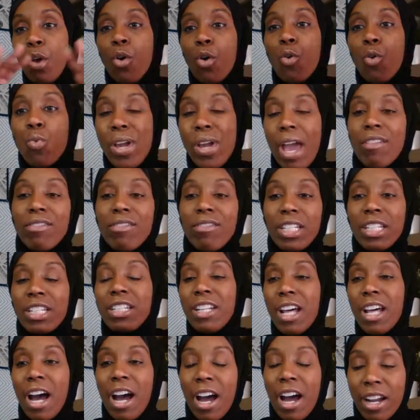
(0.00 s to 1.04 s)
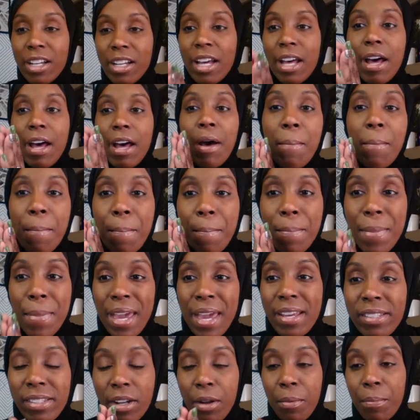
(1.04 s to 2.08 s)
we have a lot of
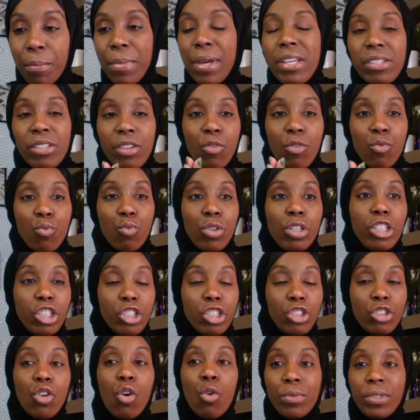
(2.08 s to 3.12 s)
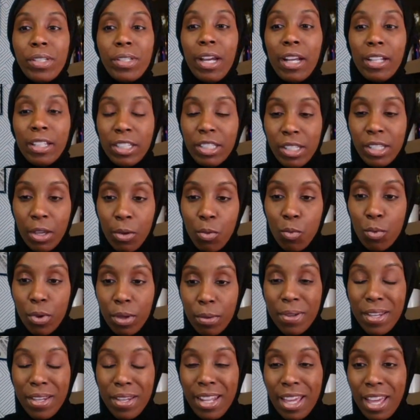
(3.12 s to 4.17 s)
amazing, amazing, really dope, talented
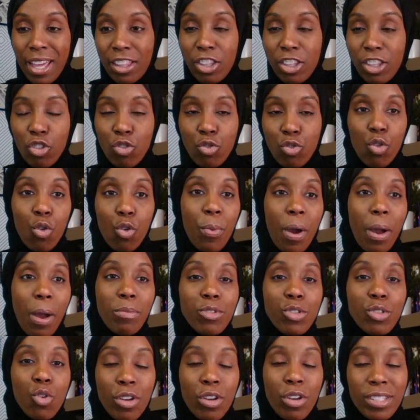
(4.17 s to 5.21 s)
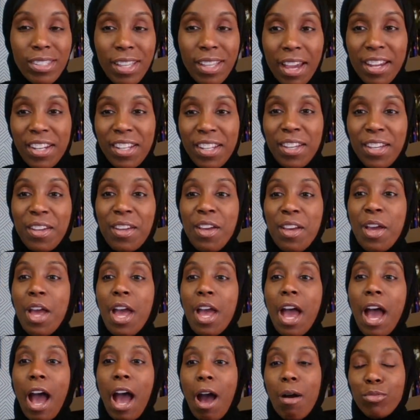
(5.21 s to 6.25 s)
women in the group. I'm so excited.
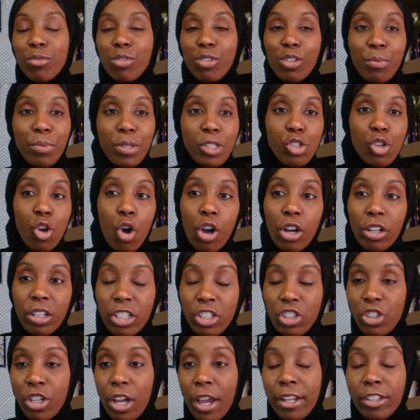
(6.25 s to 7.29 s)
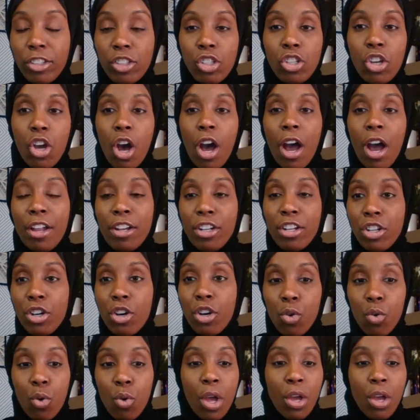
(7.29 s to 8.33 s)
I'm going to be talking and chatting to y'all. I
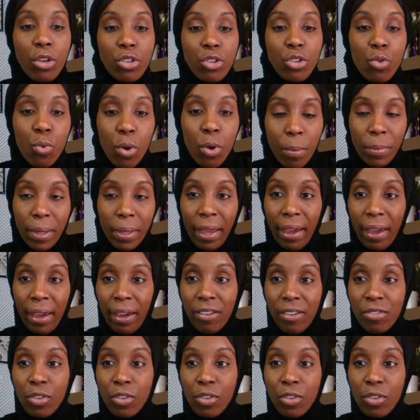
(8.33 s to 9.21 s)
know you women have